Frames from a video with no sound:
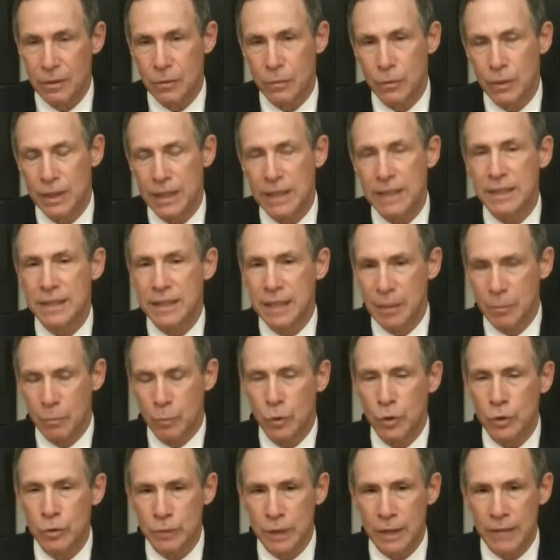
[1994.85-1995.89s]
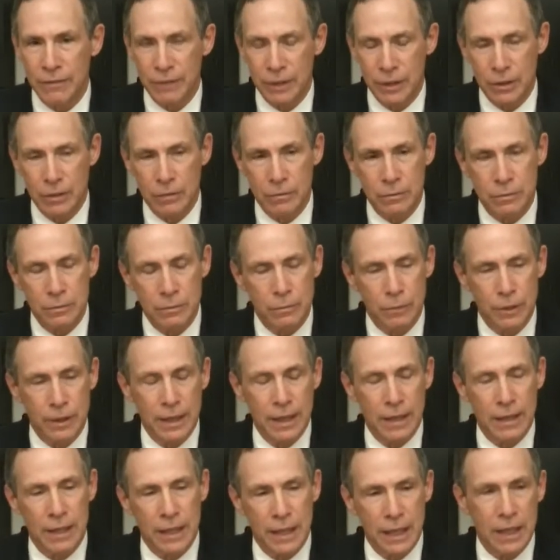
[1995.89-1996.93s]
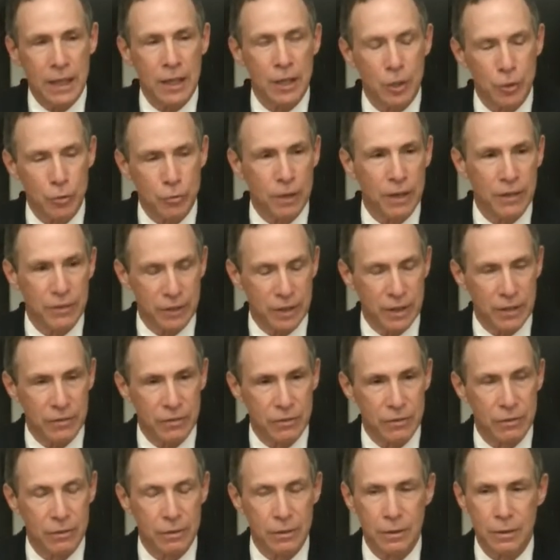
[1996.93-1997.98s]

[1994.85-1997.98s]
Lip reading: We need to get more revenue without hitting our residents.